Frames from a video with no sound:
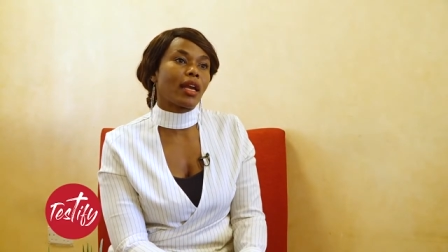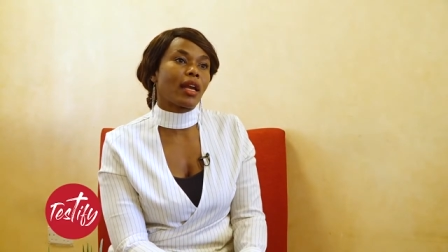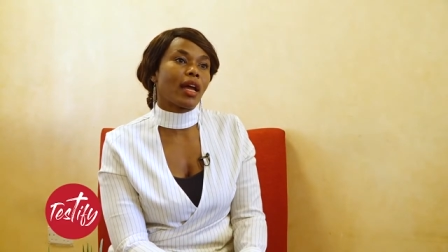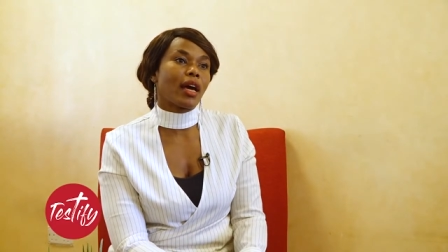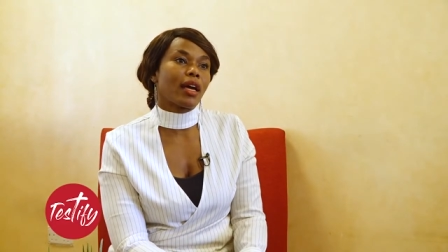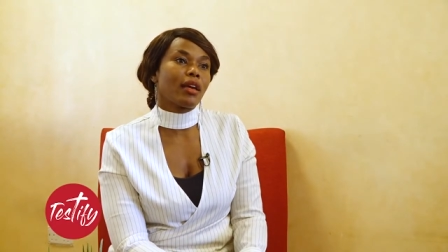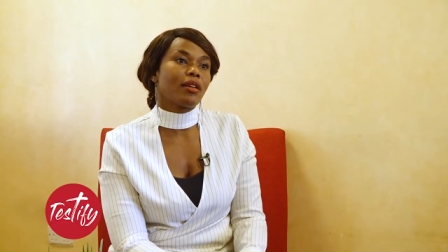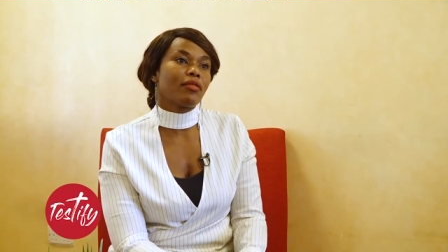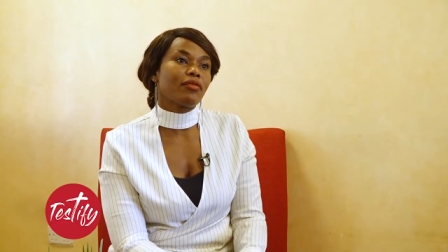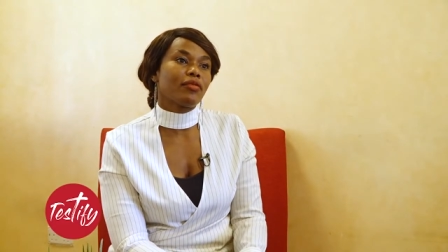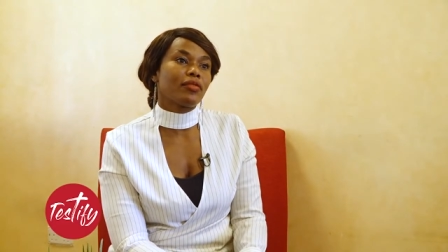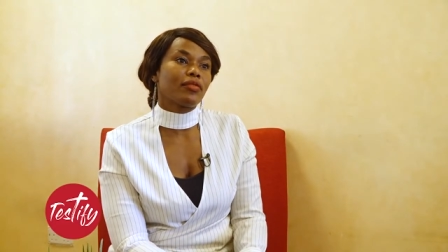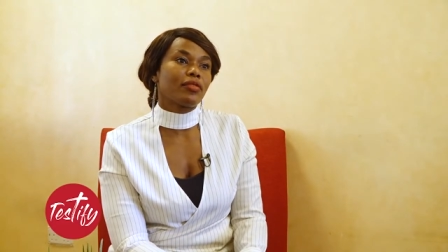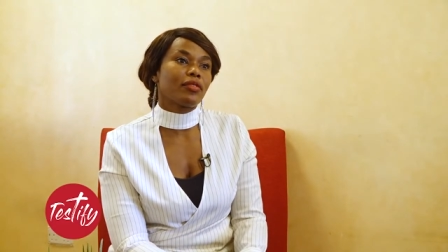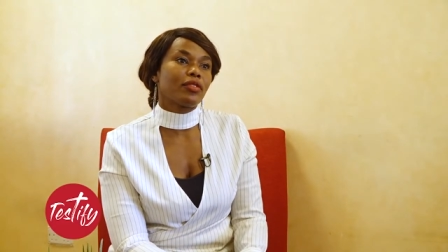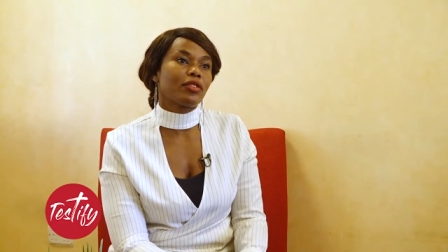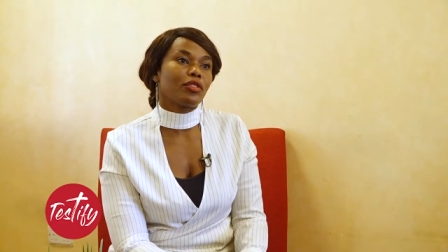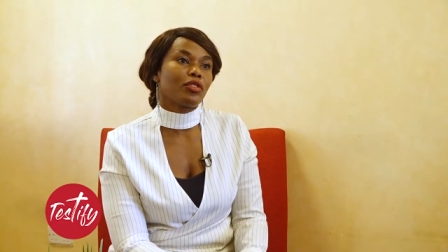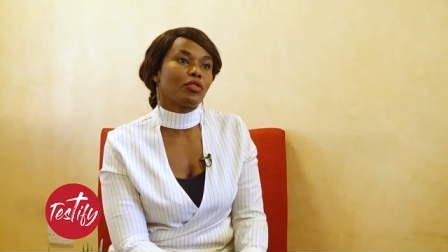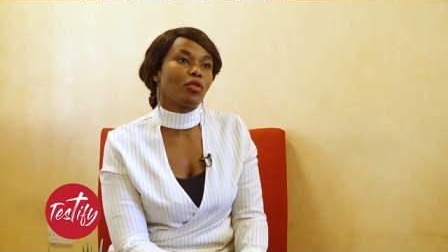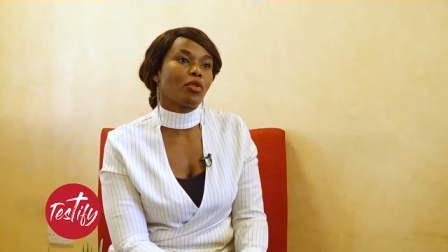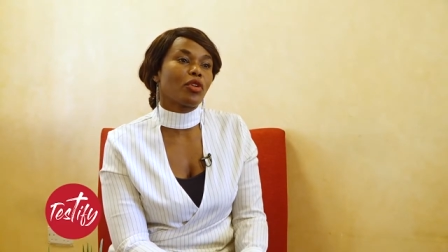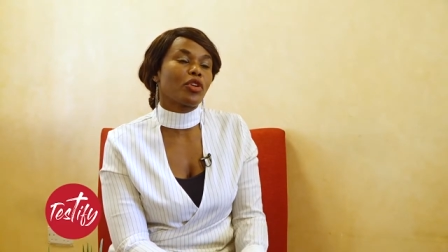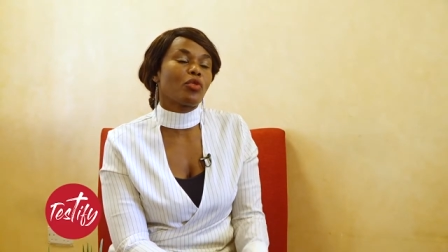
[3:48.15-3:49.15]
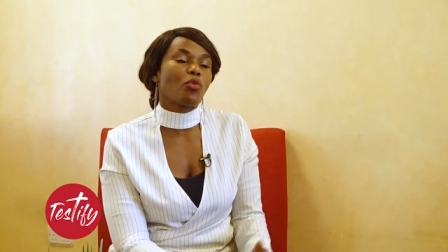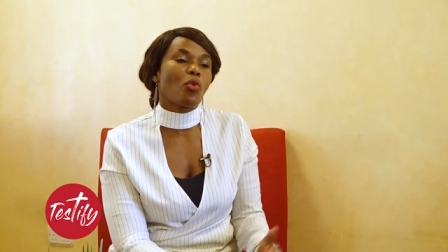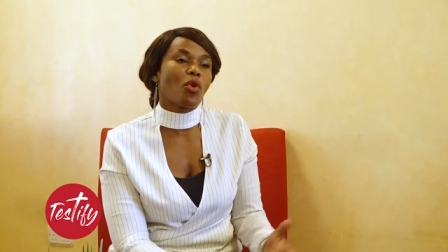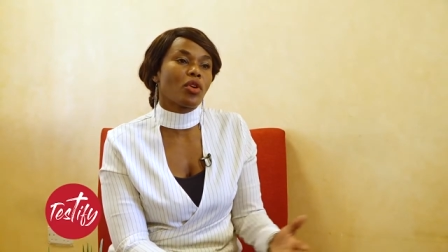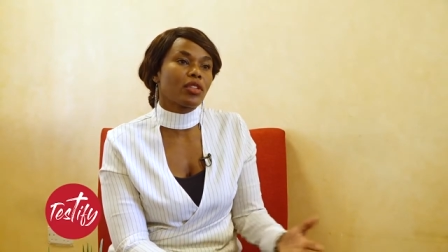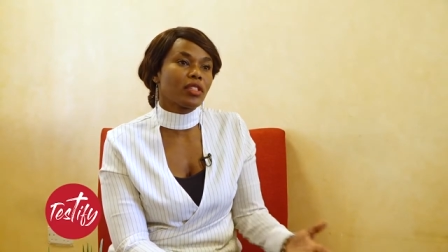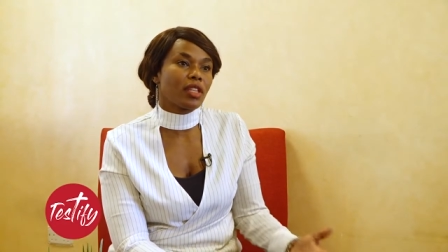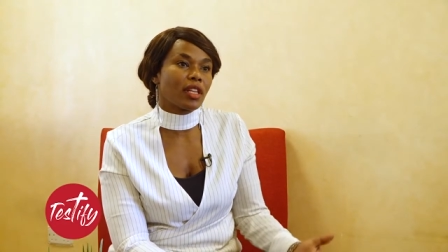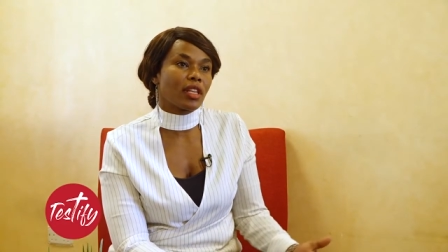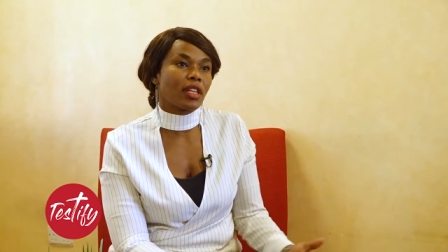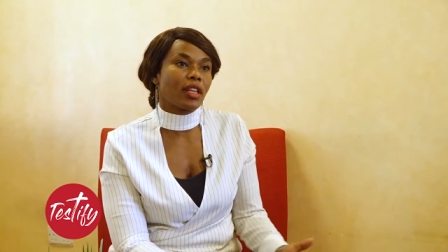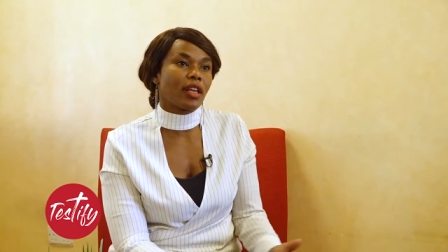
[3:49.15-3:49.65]
life, you know, he
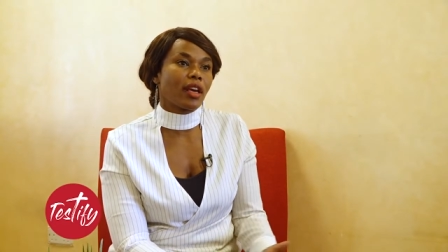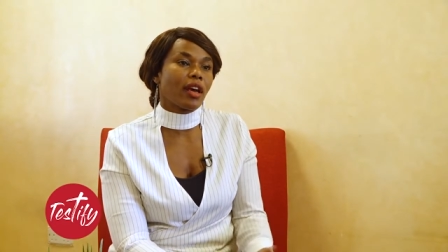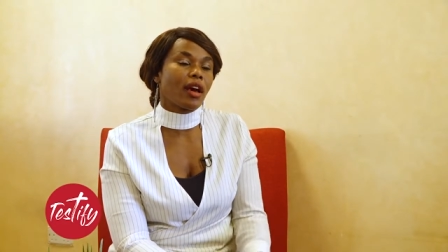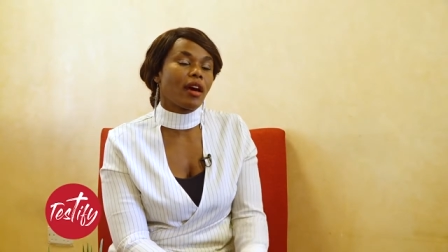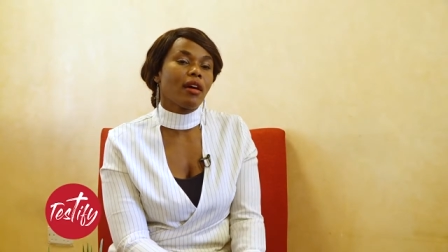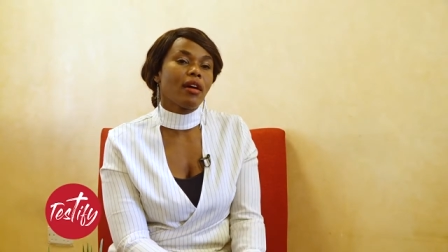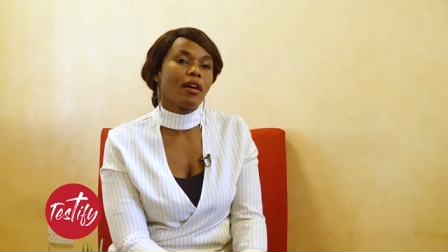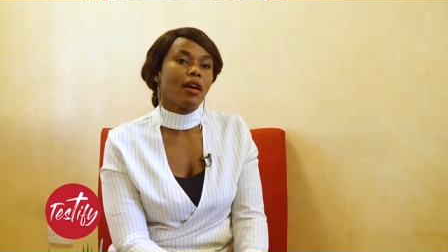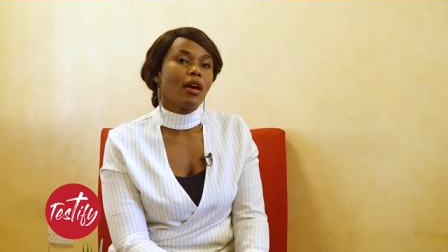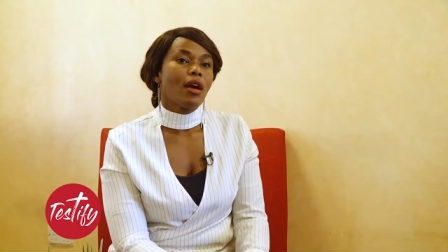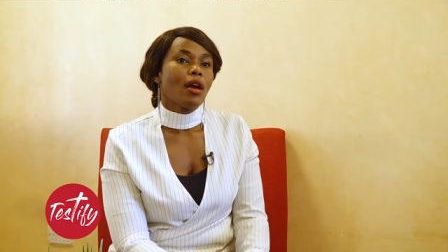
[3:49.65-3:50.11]
wasn't there.